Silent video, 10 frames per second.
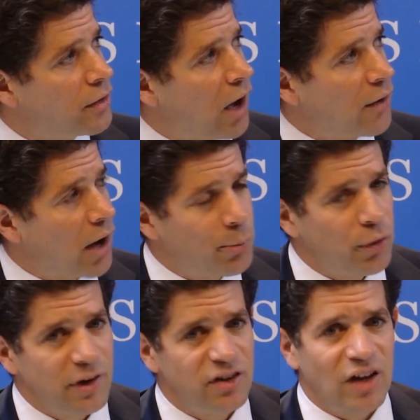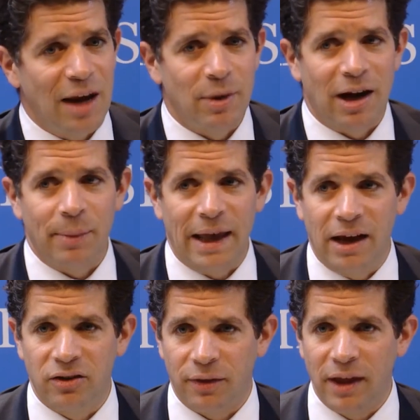I put this statement up here
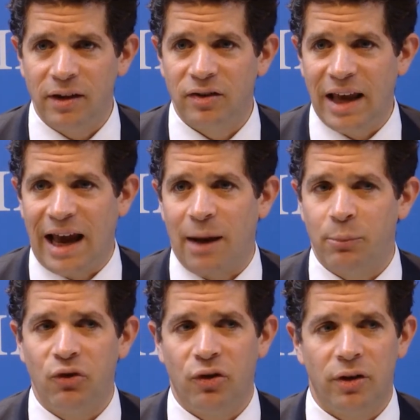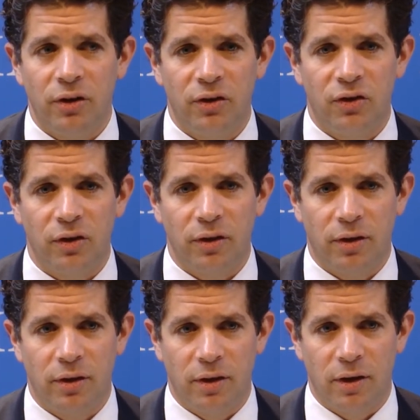because I think this captures
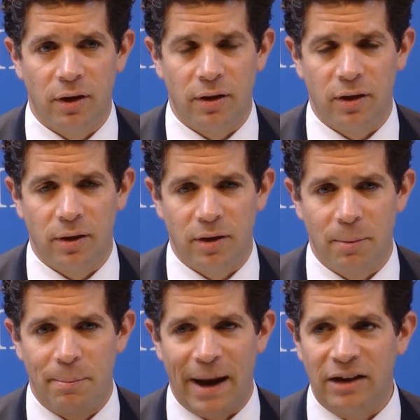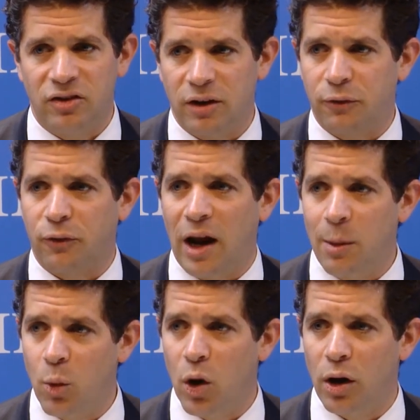the basic
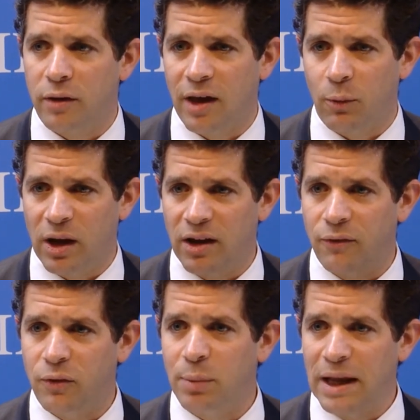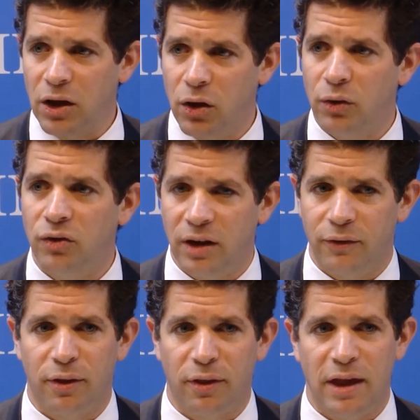framework that we've been using
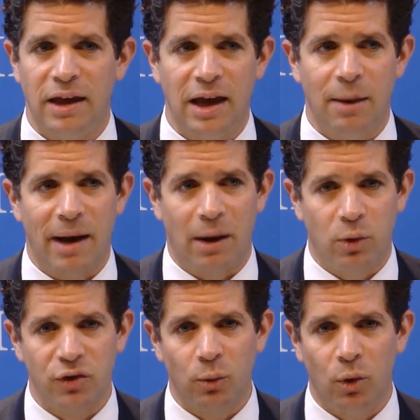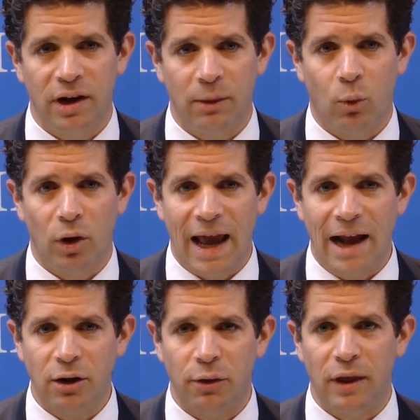for thinking about, well, so how
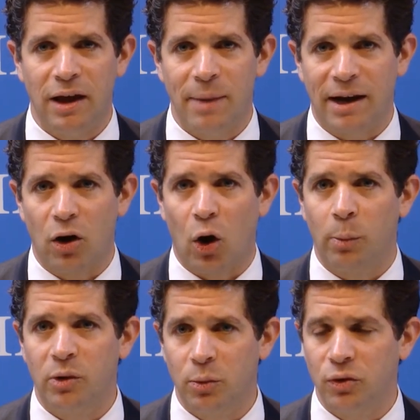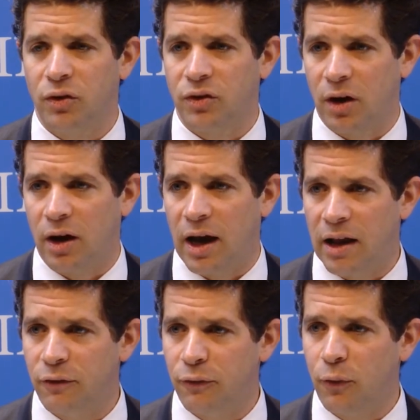do you think about an optimal
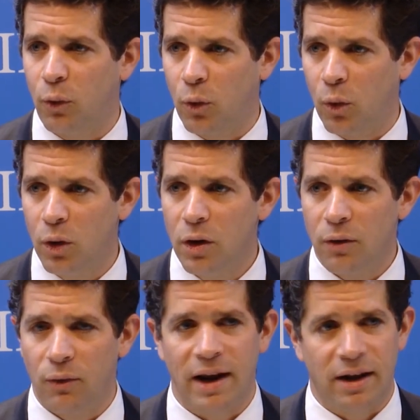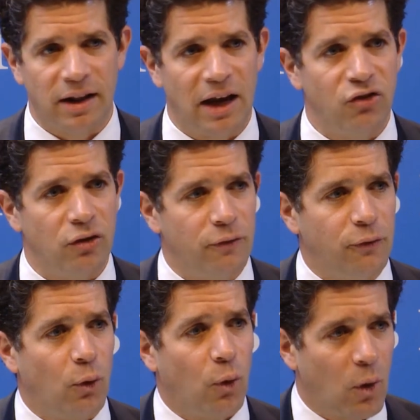design for regulation
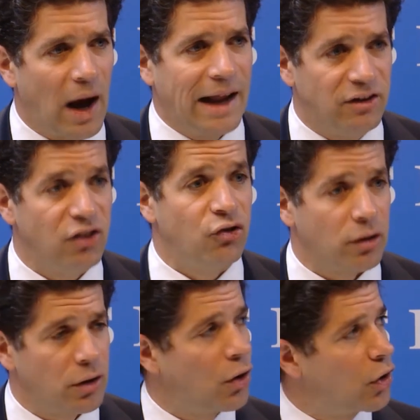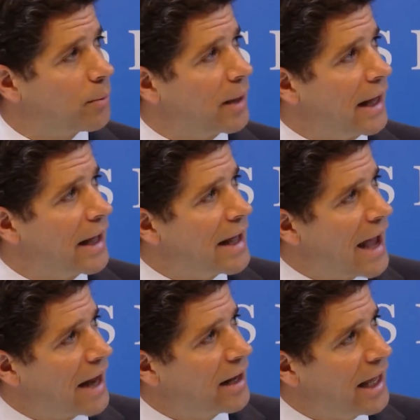for a digital economy?
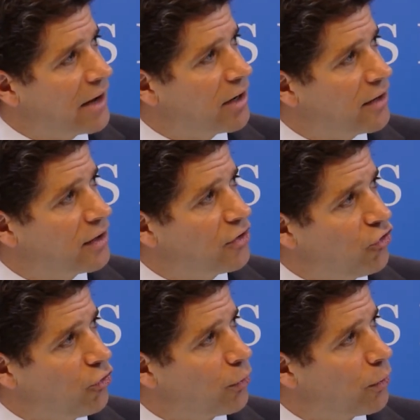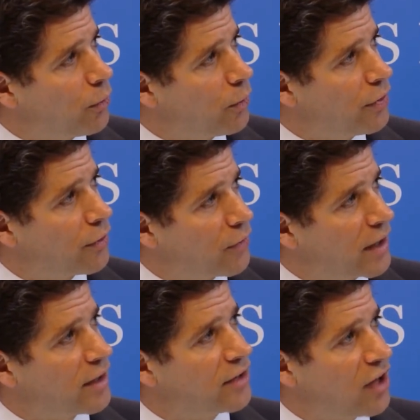And here it is: ensure the
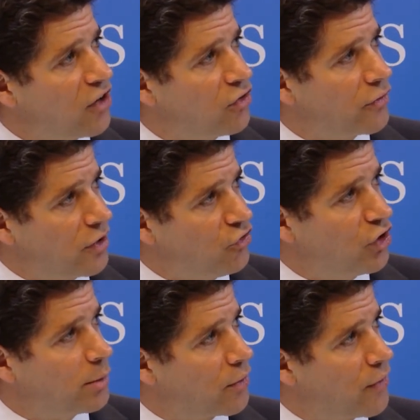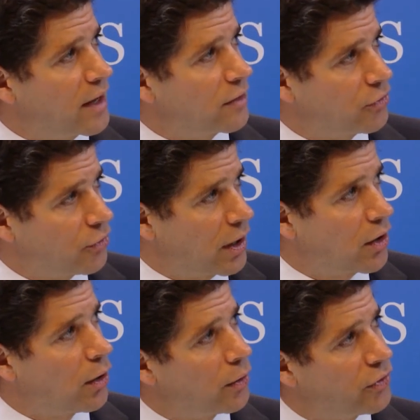realisation of legitimate regulatory
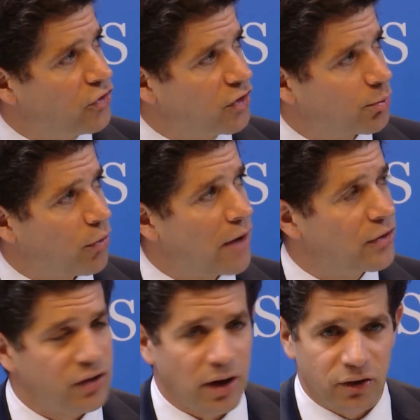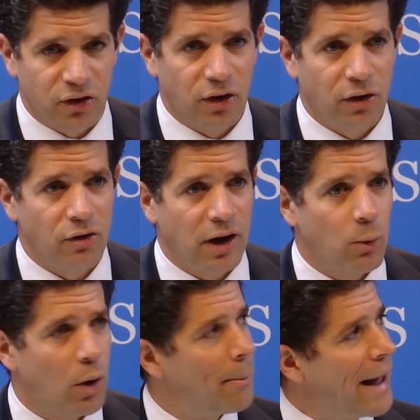goals such as privacy and security
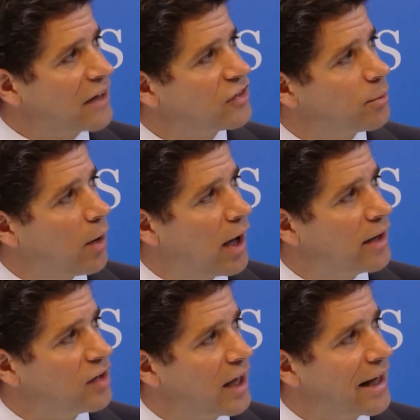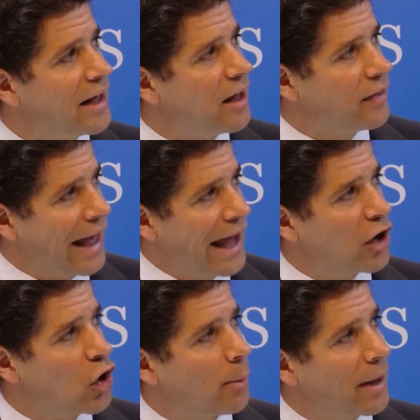while maximising the
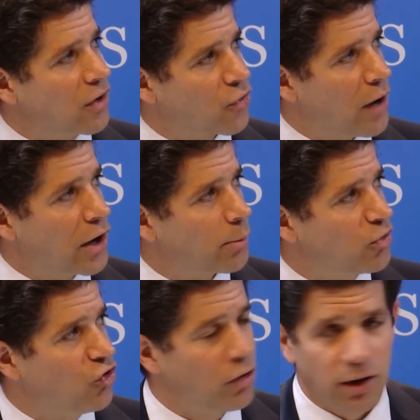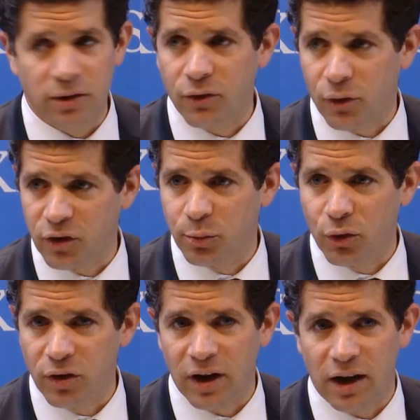economic and trade opportunities of
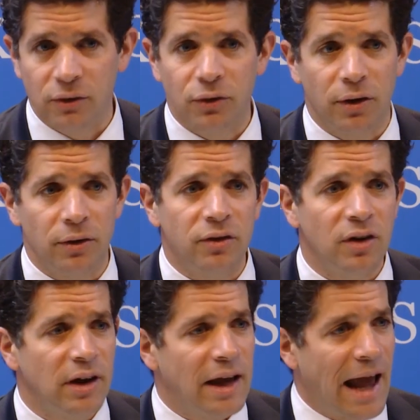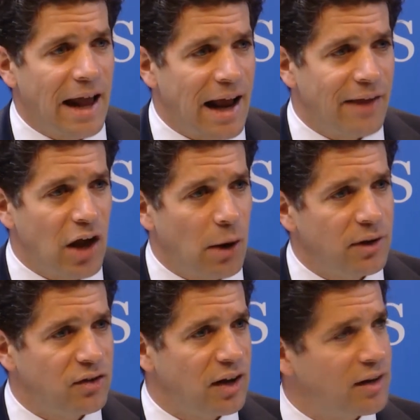cross-border data flows. And the
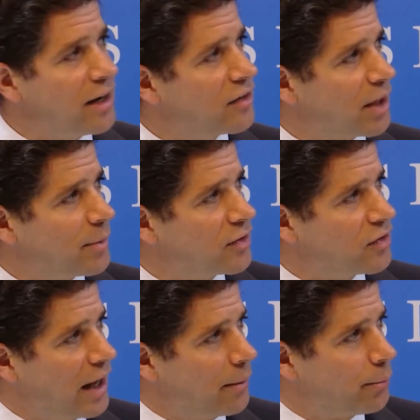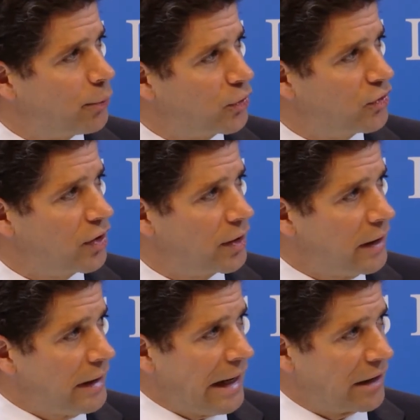OECD, to some extent, puts it
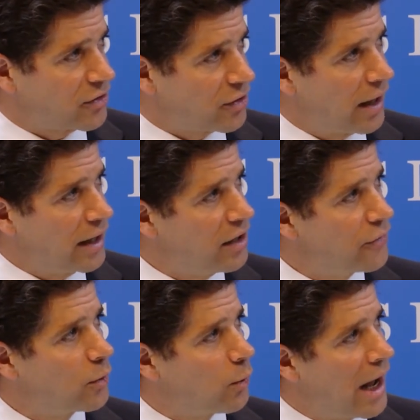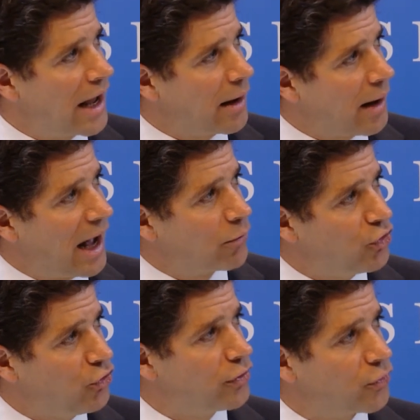in a slightly different way:
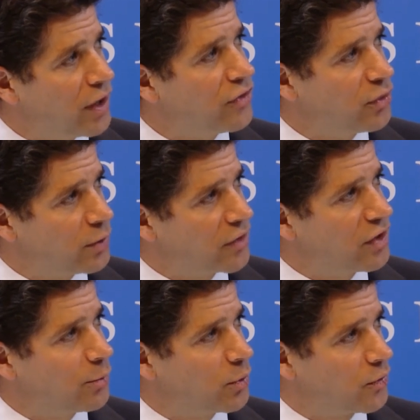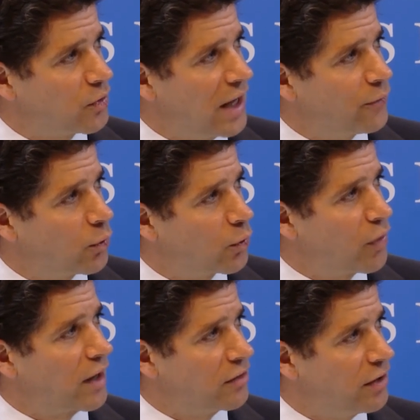reduce risk to an acceptable level
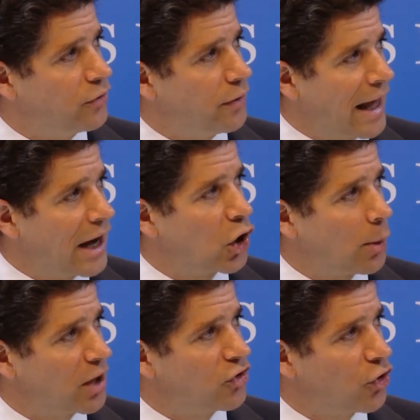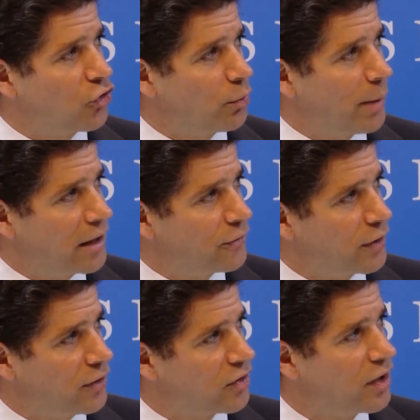relative to the economic and social
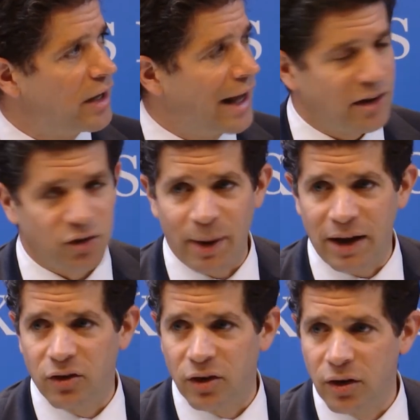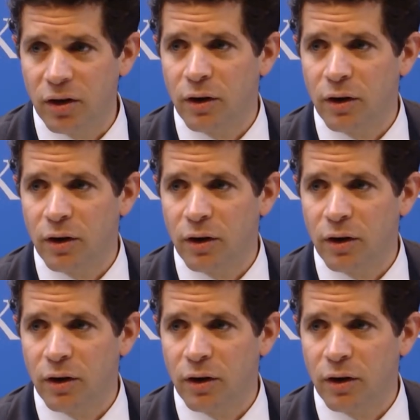benefits expected